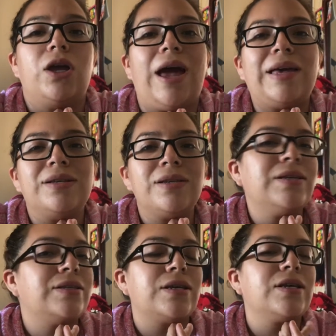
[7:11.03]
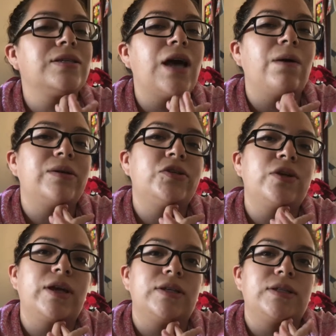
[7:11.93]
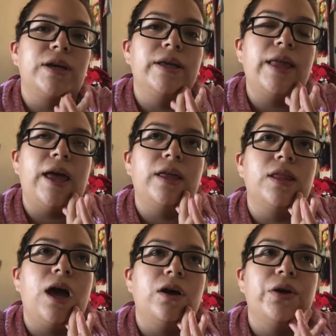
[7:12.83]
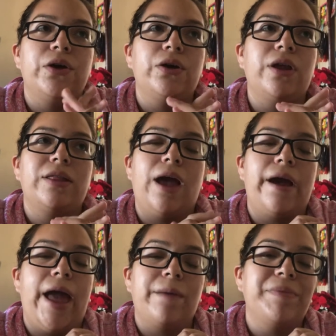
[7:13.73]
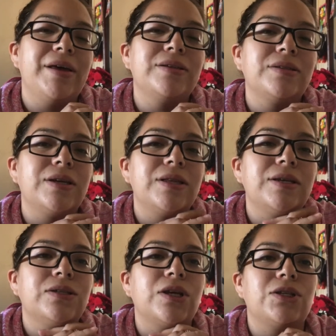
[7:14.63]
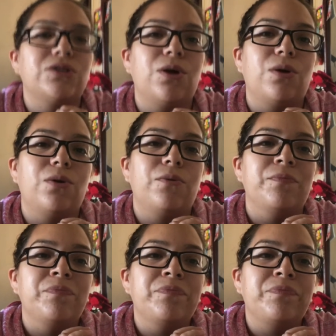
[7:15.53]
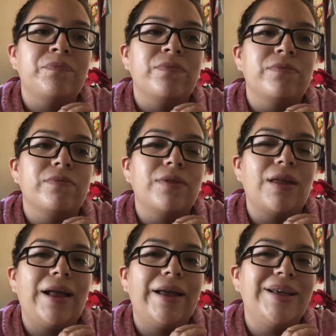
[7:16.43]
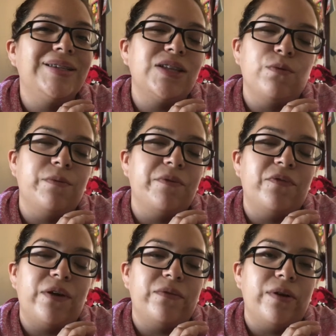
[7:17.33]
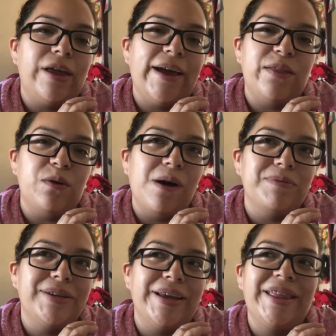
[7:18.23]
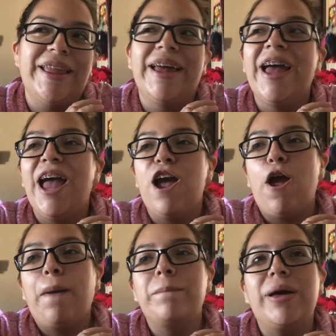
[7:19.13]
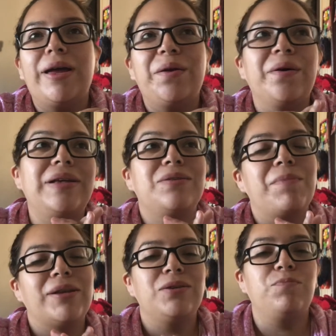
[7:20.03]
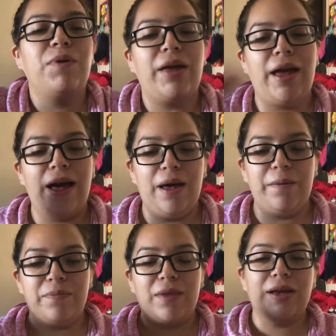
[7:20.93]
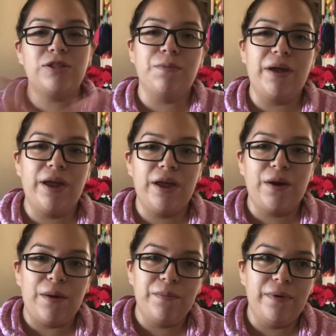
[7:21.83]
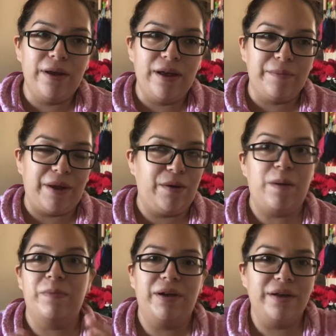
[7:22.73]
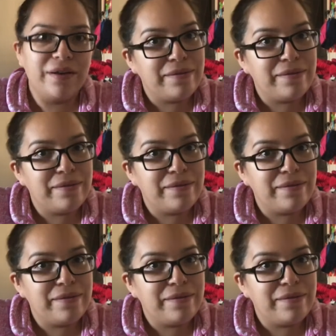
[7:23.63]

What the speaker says: I guess he sees how he treats his son and how good and how happy his son is. So he stuck with me forever. He got no option. But okay, so back to the point. So my grandpa.